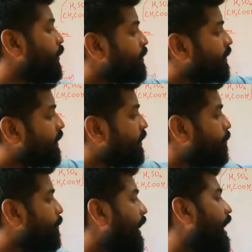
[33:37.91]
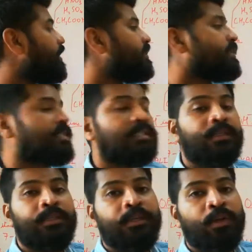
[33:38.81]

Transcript: Even certain plants